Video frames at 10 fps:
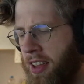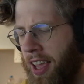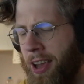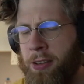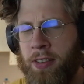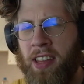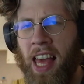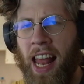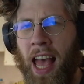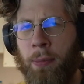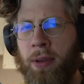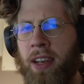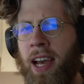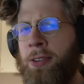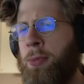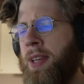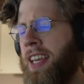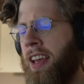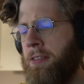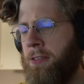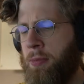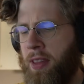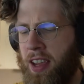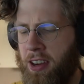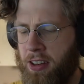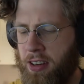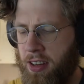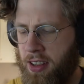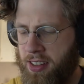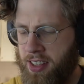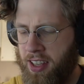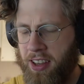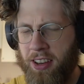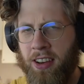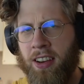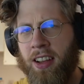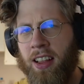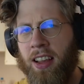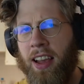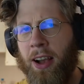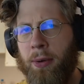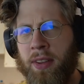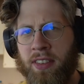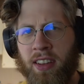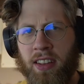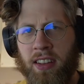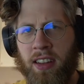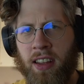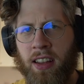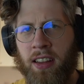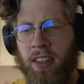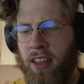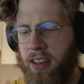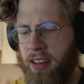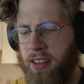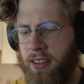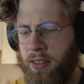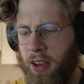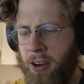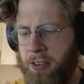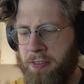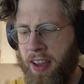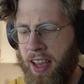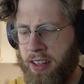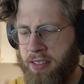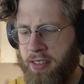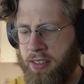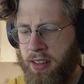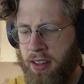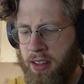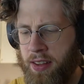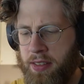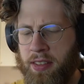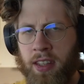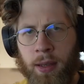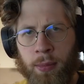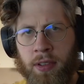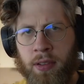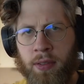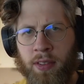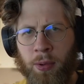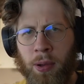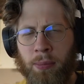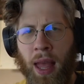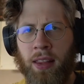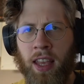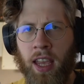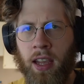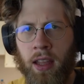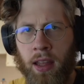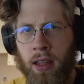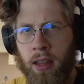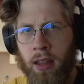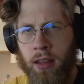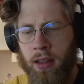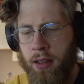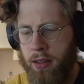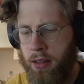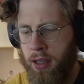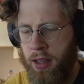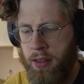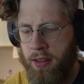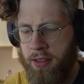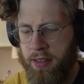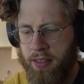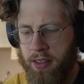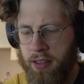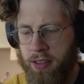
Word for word: How does that happen? How did we get from there to here? How is it that these artifacts that seemed so compelling in the distant